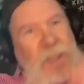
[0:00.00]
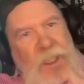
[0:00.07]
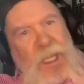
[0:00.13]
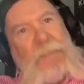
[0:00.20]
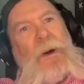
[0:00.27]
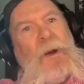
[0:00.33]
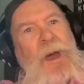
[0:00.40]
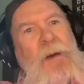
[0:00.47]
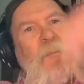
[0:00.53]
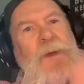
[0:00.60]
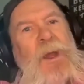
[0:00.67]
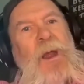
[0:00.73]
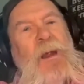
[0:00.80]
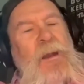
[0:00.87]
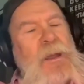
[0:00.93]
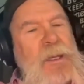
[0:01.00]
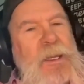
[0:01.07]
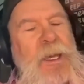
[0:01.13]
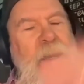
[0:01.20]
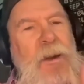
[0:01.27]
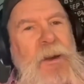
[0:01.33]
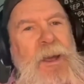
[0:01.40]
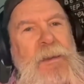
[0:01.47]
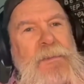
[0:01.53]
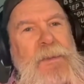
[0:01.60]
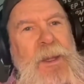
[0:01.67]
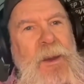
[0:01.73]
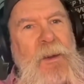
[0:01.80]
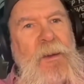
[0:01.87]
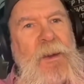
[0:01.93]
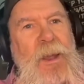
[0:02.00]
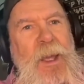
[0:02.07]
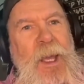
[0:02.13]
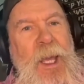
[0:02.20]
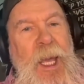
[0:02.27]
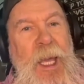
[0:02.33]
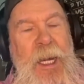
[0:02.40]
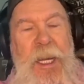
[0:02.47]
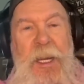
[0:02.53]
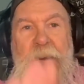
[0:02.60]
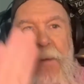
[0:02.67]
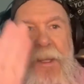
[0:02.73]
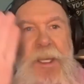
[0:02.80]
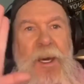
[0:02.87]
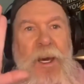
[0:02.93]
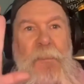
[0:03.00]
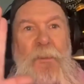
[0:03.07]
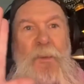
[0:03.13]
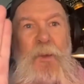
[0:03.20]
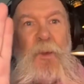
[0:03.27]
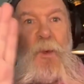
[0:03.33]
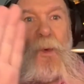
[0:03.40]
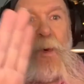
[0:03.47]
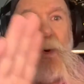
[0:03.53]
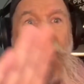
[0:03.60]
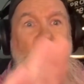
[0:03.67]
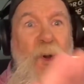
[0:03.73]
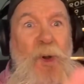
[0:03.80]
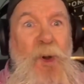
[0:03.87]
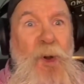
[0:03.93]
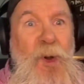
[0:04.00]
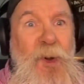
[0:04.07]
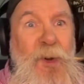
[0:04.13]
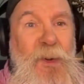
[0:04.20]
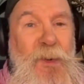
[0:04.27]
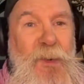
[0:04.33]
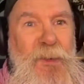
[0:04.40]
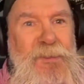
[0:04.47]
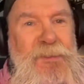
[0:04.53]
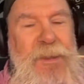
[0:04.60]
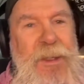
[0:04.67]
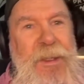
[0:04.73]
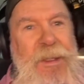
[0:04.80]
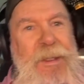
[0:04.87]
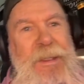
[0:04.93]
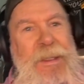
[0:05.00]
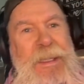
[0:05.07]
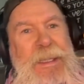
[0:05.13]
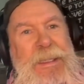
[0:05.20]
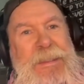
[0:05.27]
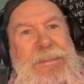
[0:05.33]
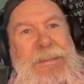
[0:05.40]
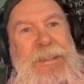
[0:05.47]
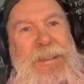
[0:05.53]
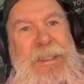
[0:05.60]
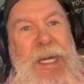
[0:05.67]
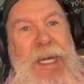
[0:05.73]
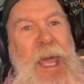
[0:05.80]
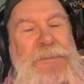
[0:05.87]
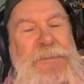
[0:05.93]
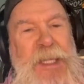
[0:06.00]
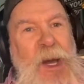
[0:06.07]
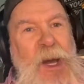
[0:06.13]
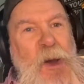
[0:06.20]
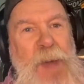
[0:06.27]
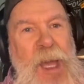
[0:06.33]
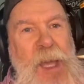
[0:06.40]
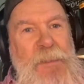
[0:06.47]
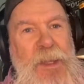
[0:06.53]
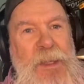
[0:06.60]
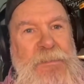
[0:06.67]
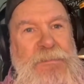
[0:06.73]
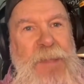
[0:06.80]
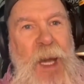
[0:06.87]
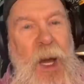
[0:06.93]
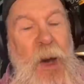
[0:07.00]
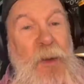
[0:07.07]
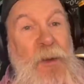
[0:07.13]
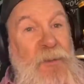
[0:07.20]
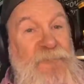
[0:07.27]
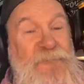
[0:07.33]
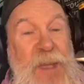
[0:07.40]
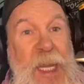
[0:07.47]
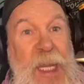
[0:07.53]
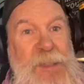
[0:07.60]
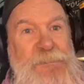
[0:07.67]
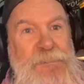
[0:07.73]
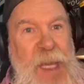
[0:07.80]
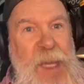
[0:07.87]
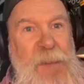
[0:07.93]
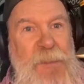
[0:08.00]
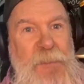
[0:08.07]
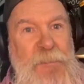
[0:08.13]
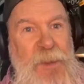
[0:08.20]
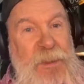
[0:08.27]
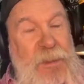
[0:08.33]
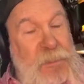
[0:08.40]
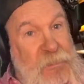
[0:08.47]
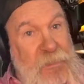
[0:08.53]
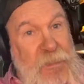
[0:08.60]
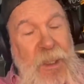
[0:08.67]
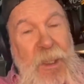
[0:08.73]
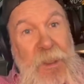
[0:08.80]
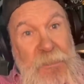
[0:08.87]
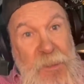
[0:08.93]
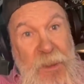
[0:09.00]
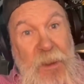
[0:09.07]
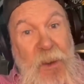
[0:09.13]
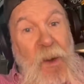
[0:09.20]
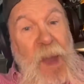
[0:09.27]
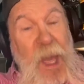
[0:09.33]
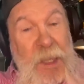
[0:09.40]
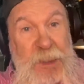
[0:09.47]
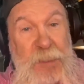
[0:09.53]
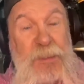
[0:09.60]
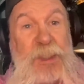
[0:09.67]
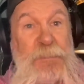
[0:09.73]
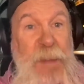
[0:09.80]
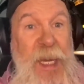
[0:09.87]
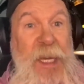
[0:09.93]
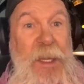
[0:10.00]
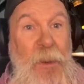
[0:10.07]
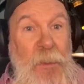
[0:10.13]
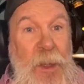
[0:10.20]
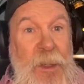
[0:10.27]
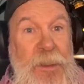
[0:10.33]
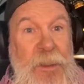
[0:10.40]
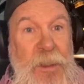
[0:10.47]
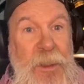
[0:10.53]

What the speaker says: "Come on up here, get on up here." And here he come. And didn't have to go maybe 100 feet, maybe, but the car had some speed on it.